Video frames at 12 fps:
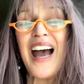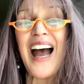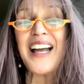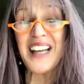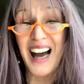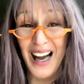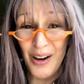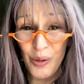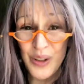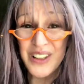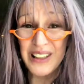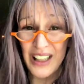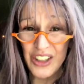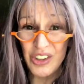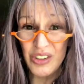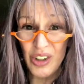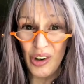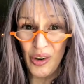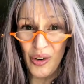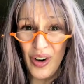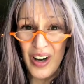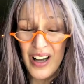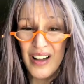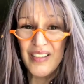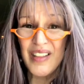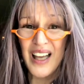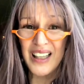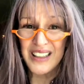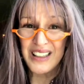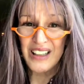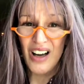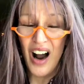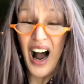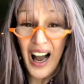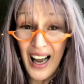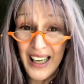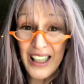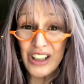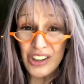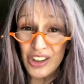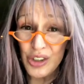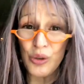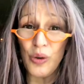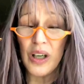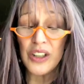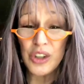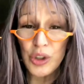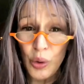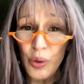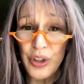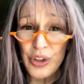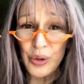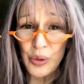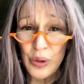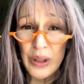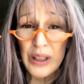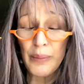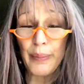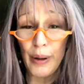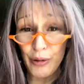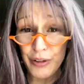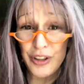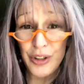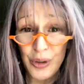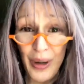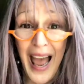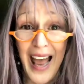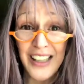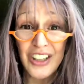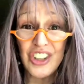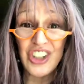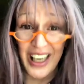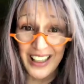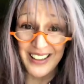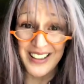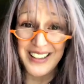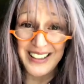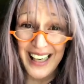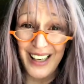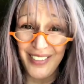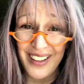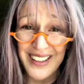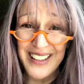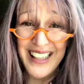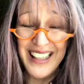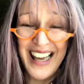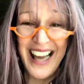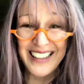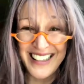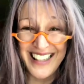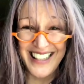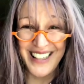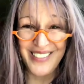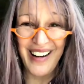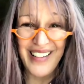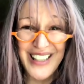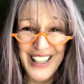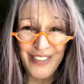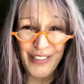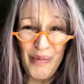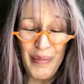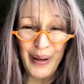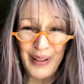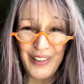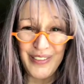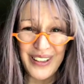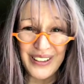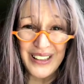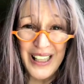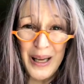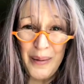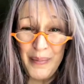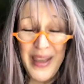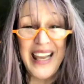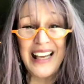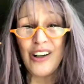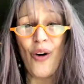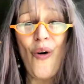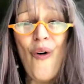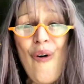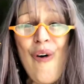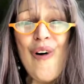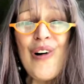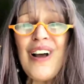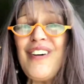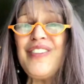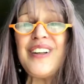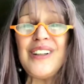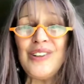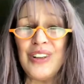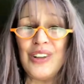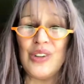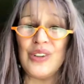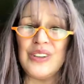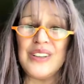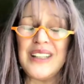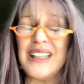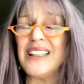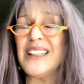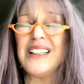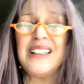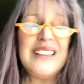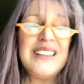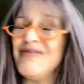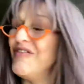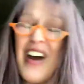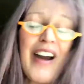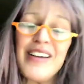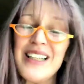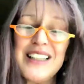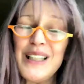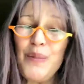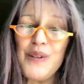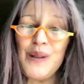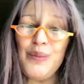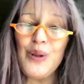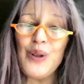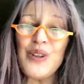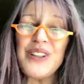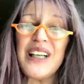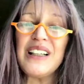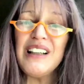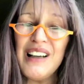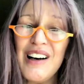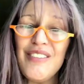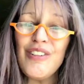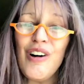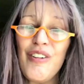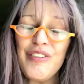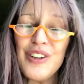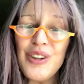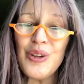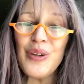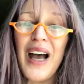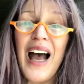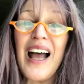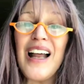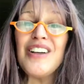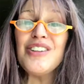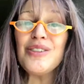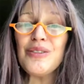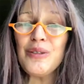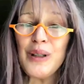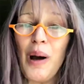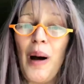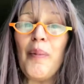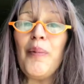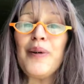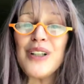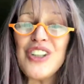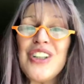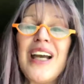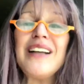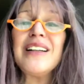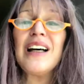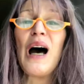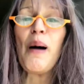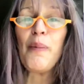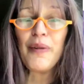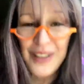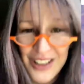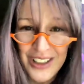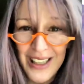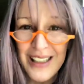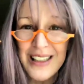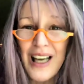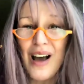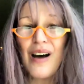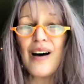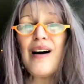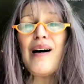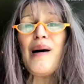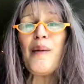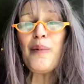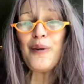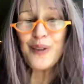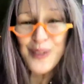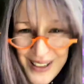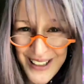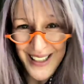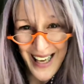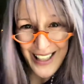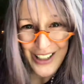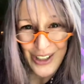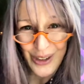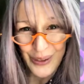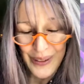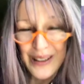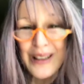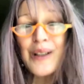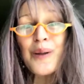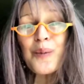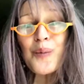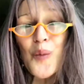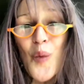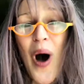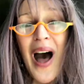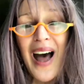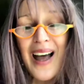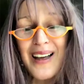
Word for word: And I want to let you know that I do adore you, both you and Checkers David. And this is Rarity from Ponyville, me and all of the unicorns in very deep support and love of you. And we appreciate, appreciate, appreciate you. Mwah.